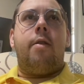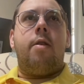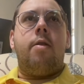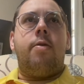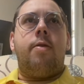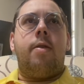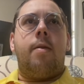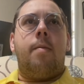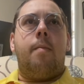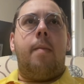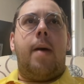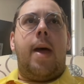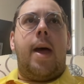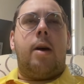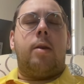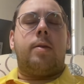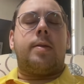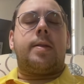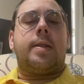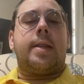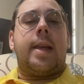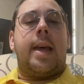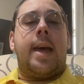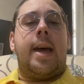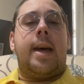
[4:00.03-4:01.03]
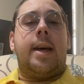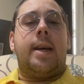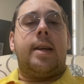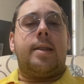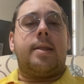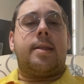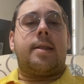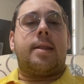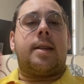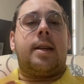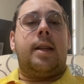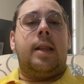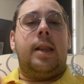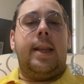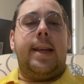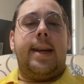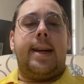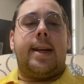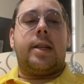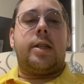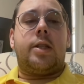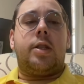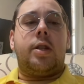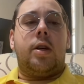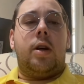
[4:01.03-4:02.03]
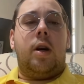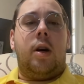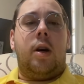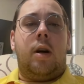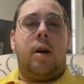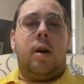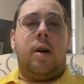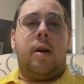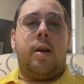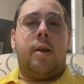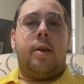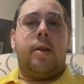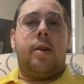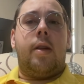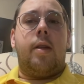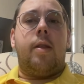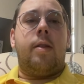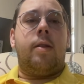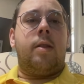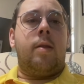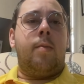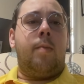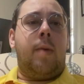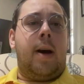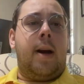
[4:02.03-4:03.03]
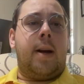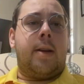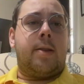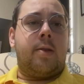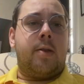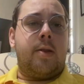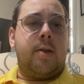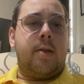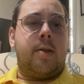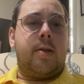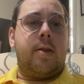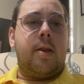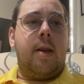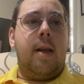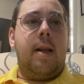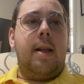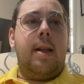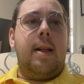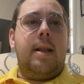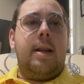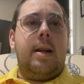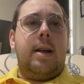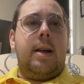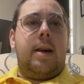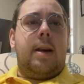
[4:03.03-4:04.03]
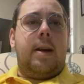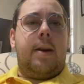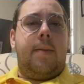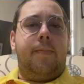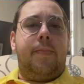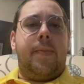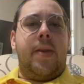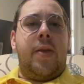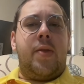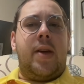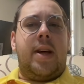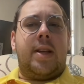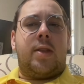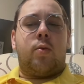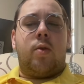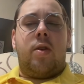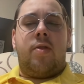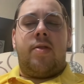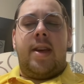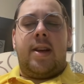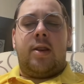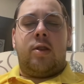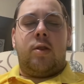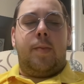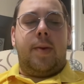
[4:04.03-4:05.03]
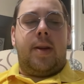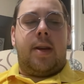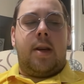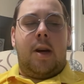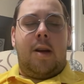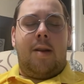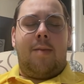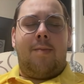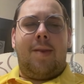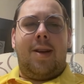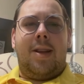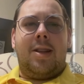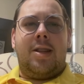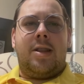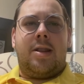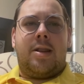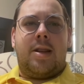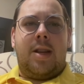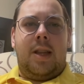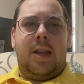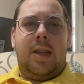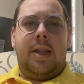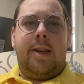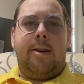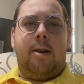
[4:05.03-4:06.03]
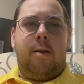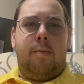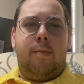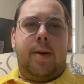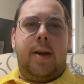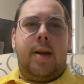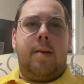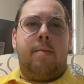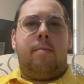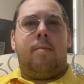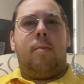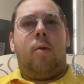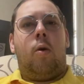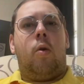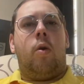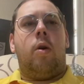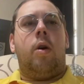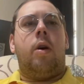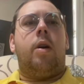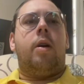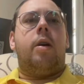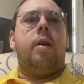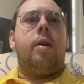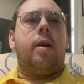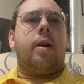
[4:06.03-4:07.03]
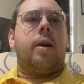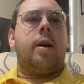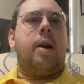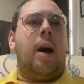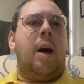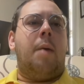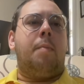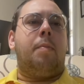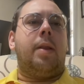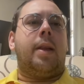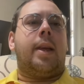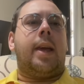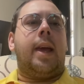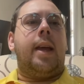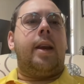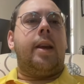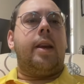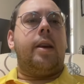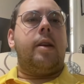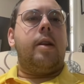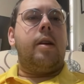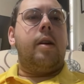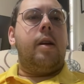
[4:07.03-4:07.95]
the mouse has clicked on the boxes. And that's where things will become just a little bit more complicated.